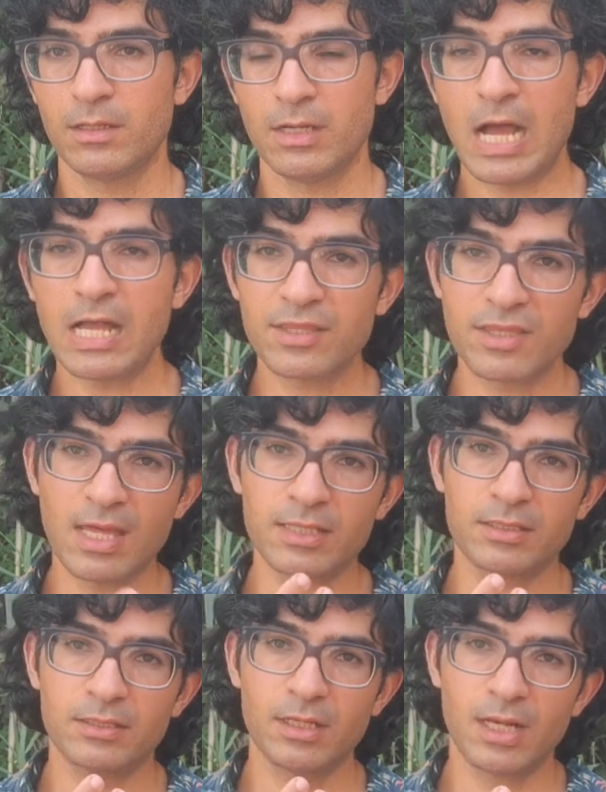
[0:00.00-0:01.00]
And that
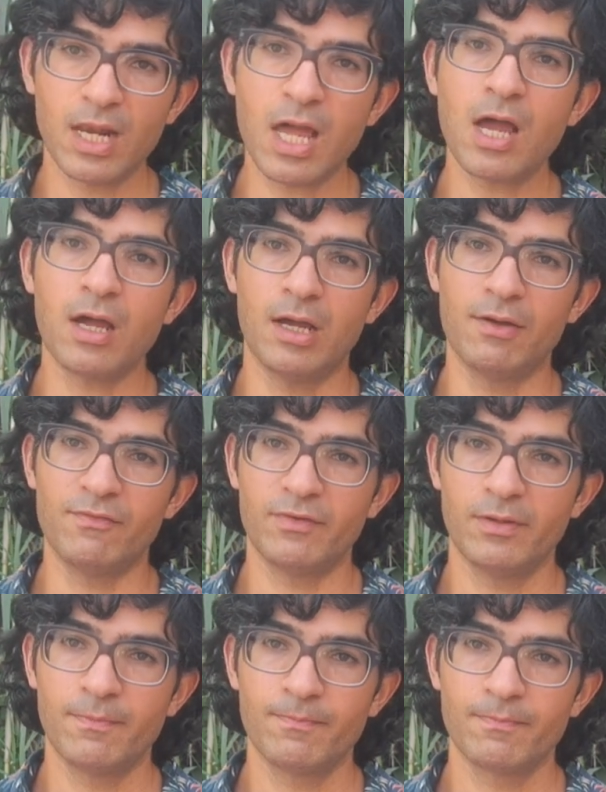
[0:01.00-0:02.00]
love
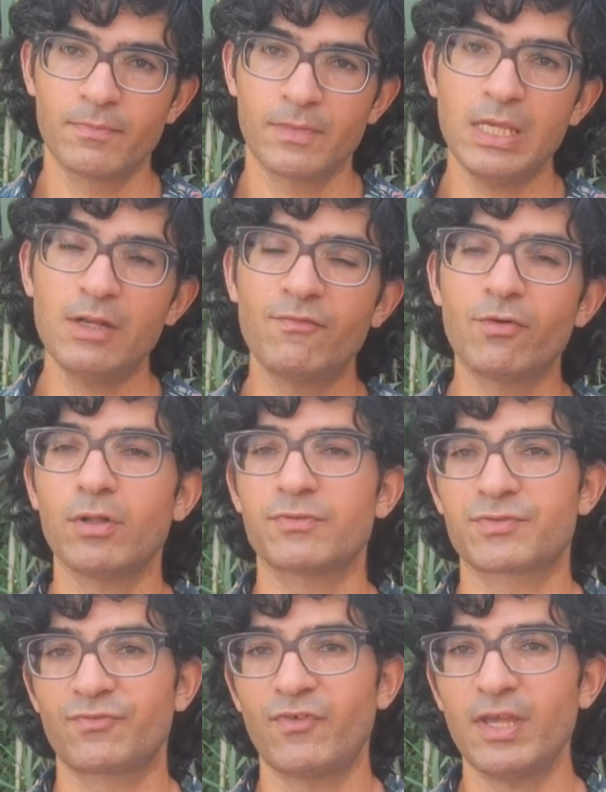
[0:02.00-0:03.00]

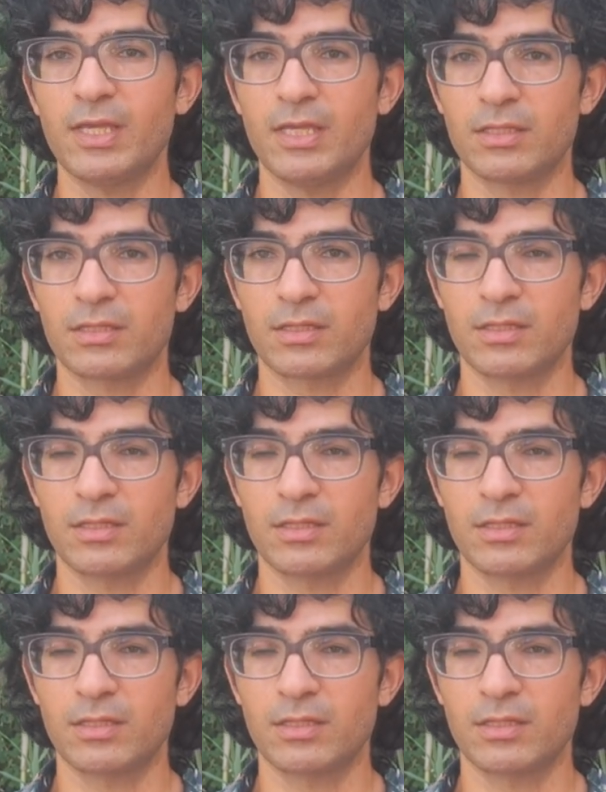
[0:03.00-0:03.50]
involves faith.